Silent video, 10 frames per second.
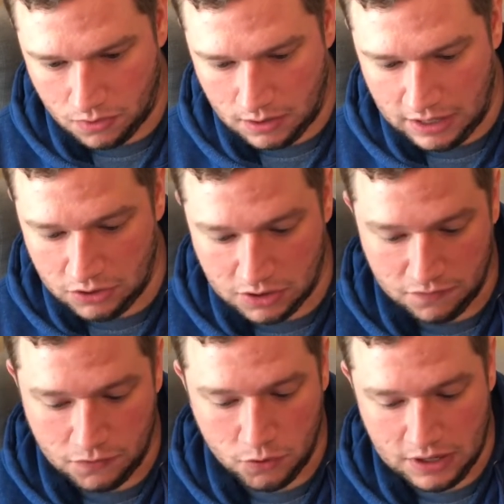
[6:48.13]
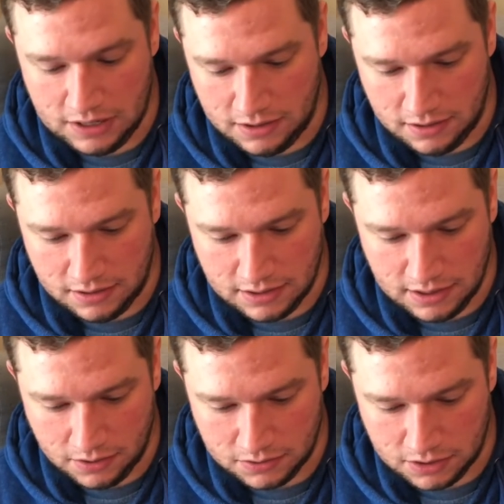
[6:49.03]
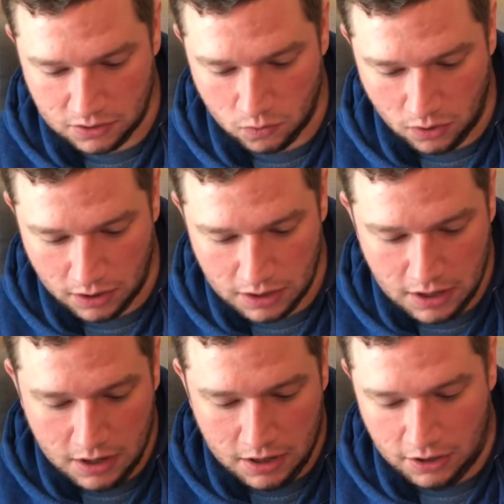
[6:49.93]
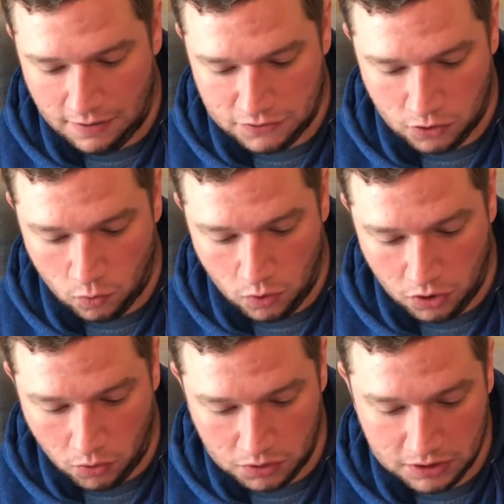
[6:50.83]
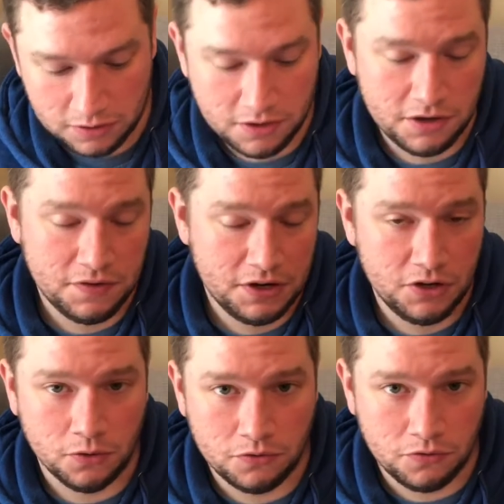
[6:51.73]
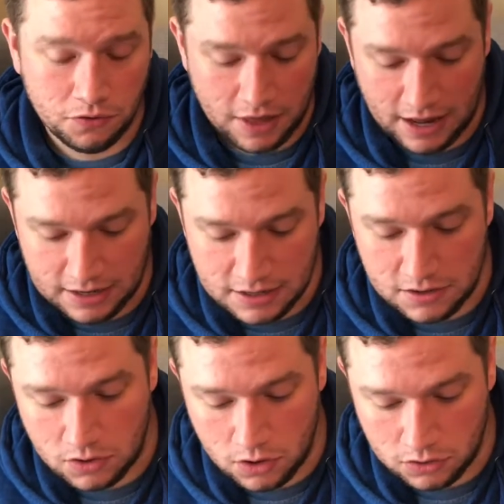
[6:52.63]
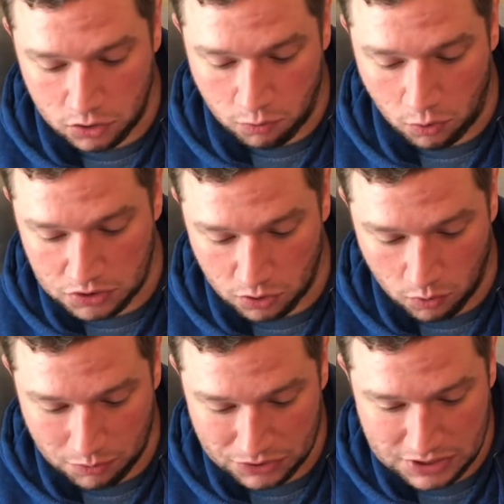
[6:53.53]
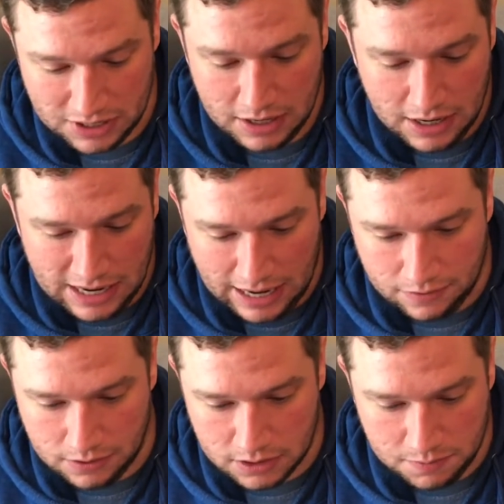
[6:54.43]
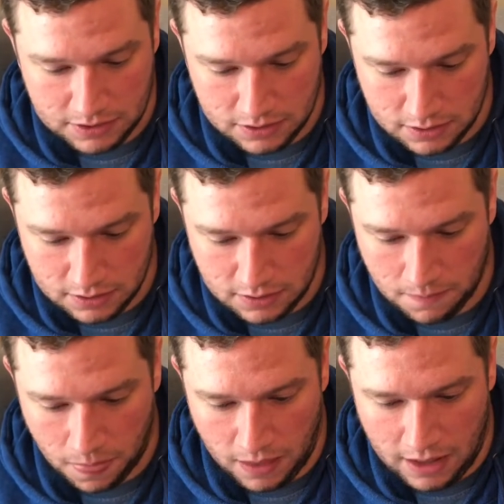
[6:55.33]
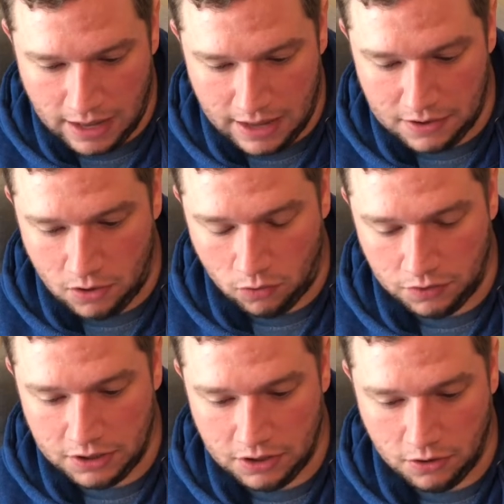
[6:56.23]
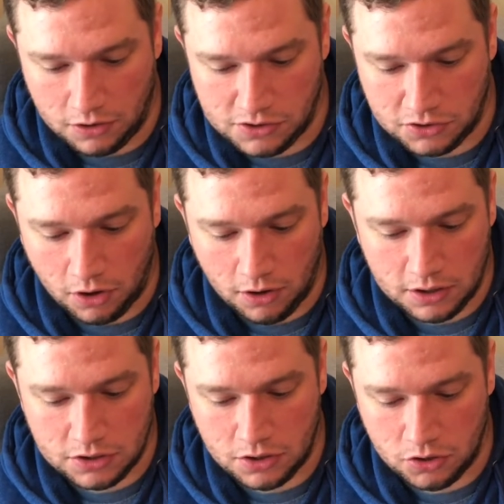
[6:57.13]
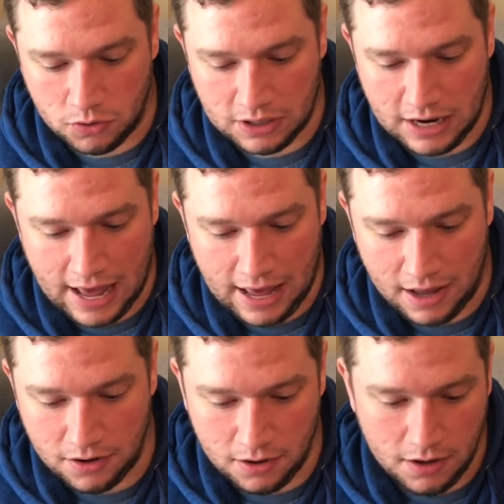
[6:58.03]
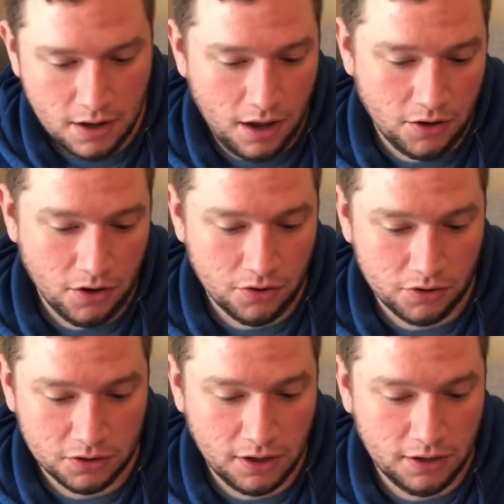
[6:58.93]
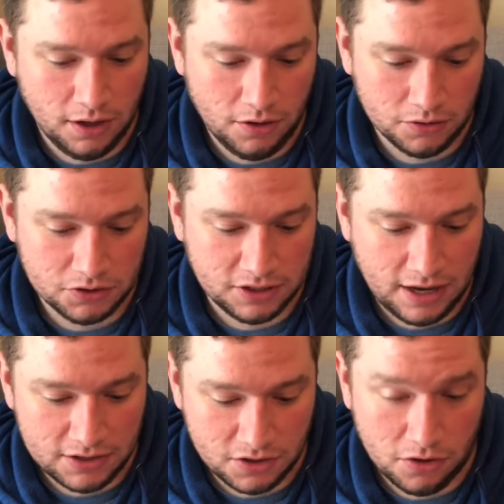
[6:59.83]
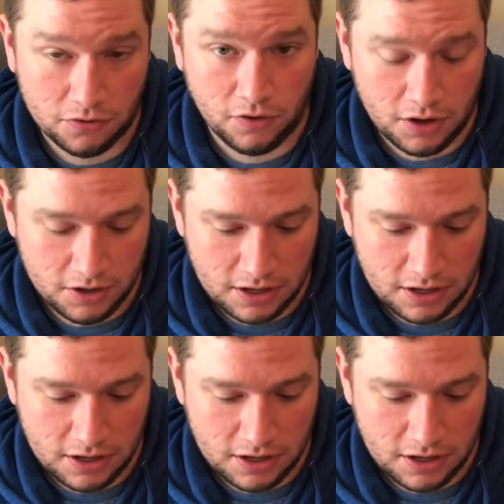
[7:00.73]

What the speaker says: and you can view any of the details that you want. Here I've shown one holding, the dividend yield for that is 2.01%, and the expenses. And then over here on your target, you can add another slice, another fund